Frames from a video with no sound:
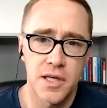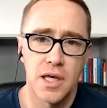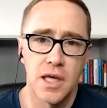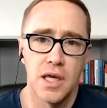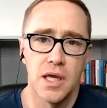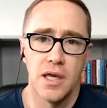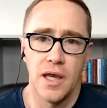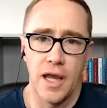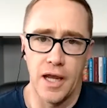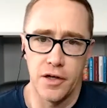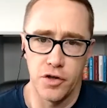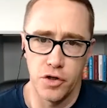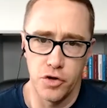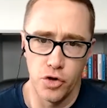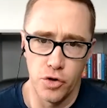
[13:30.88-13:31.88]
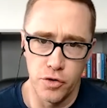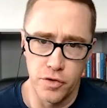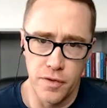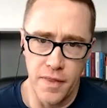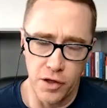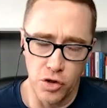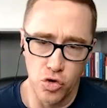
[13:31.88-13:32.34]
And
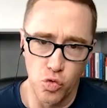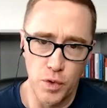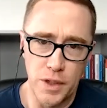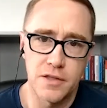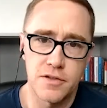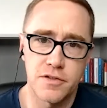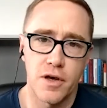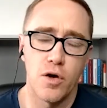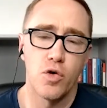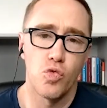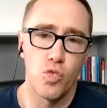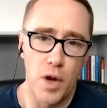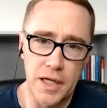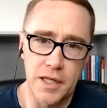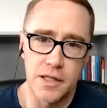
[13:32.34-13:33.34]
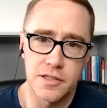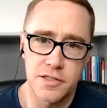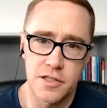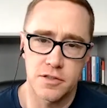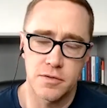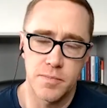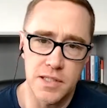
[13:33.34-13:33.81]
you're that green zone rating
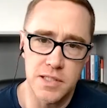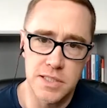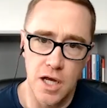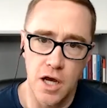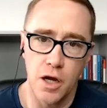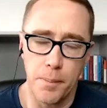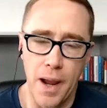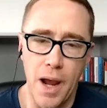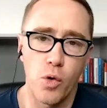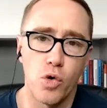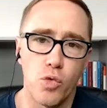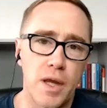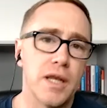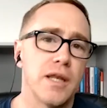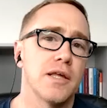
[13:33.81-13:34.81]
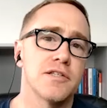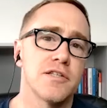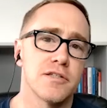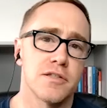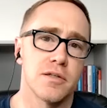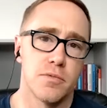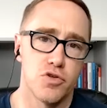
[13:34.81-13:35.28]
system, that stock power rating
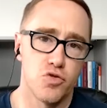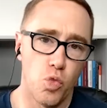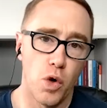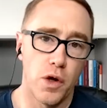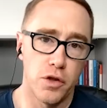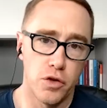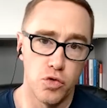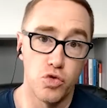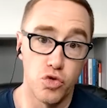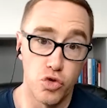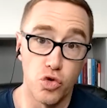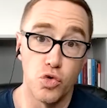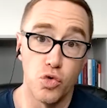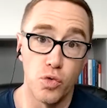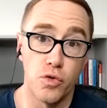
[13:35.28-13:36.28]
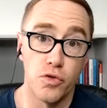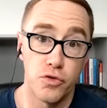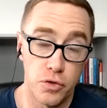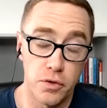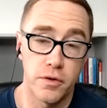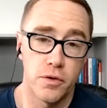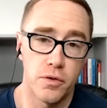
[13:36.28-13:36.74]
system is what you use
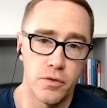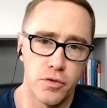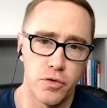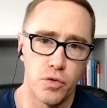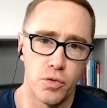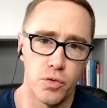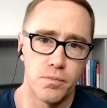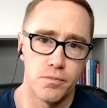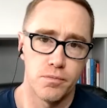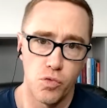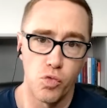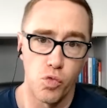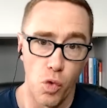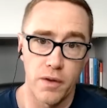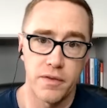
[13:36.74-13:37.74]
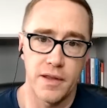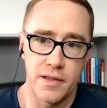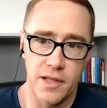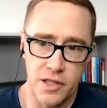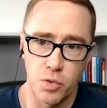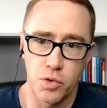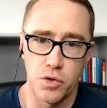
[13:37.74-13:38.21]

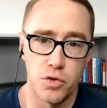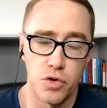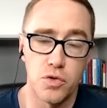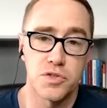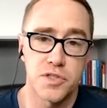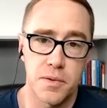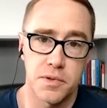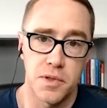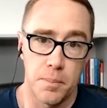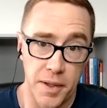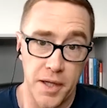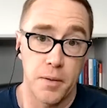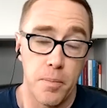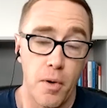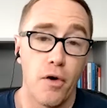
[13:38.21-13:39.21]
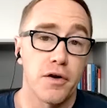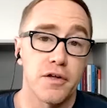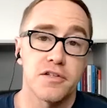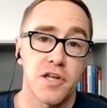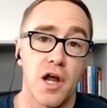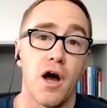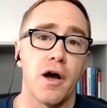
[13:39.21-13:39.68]
that's what you use to pick apart a
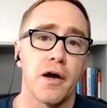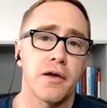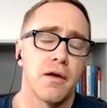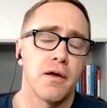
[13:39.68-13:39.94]
stock.